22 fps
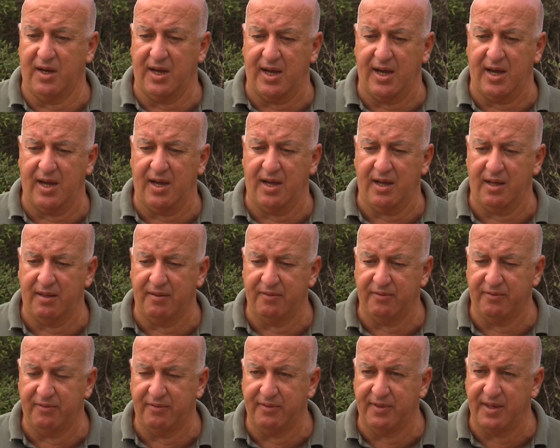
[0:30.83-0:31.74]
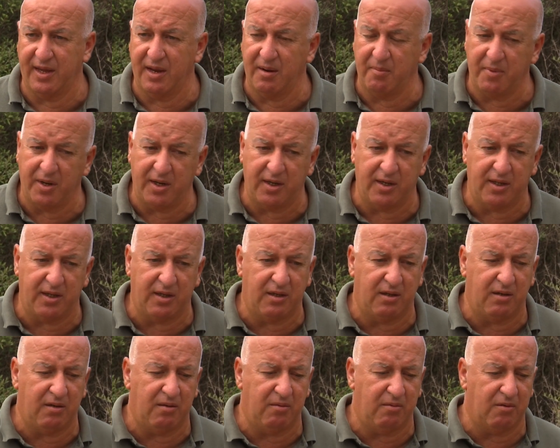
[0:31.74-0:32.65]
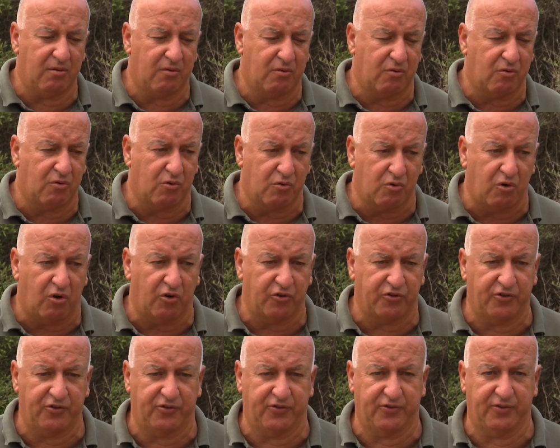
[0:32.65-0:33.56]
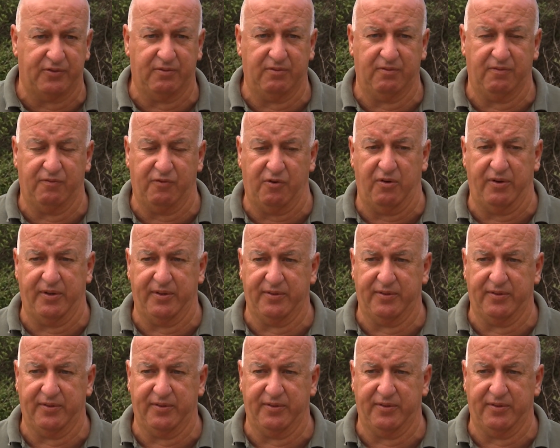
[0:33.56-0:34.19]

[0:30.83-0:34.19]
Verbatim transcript: and there are many causes for